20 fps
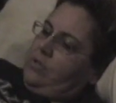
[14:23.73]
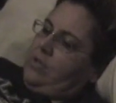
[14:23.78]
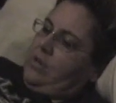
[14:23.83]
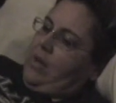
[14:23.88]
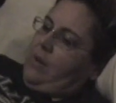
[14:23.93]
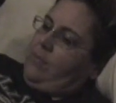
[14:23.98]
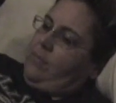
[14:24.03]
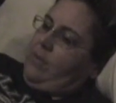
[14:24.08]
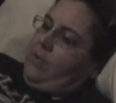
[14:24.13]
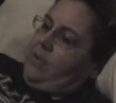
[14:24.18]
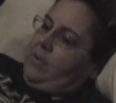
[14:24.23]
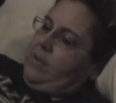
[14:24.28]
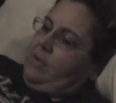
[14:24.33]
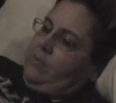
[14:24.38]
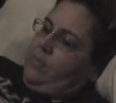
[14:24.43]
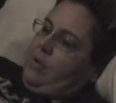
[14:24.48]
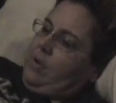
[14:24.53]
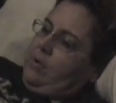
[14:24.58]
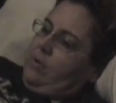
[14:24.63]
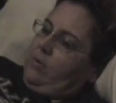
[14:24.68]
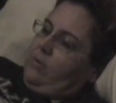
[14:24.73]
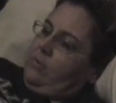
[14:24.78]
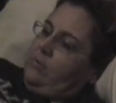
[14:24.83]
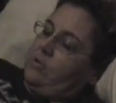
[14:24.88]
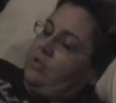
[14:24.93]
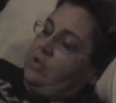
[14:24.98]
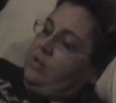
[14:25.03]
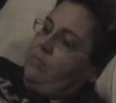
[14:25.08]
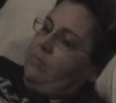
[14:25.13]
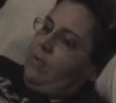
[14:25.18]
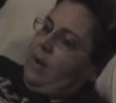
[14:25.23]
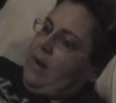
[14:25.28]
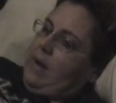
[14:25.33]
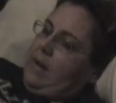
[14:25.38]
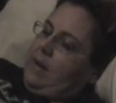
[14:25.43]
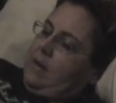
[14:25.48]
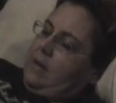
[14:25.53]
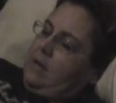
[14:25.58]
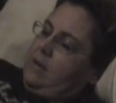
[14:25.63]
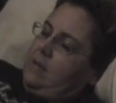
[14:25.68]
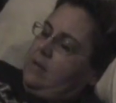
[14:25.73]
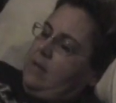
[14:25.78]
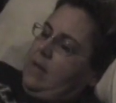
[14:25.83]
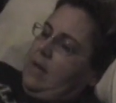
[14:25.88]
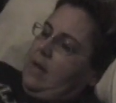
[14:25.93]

stopped blowing the bugle, she ran into the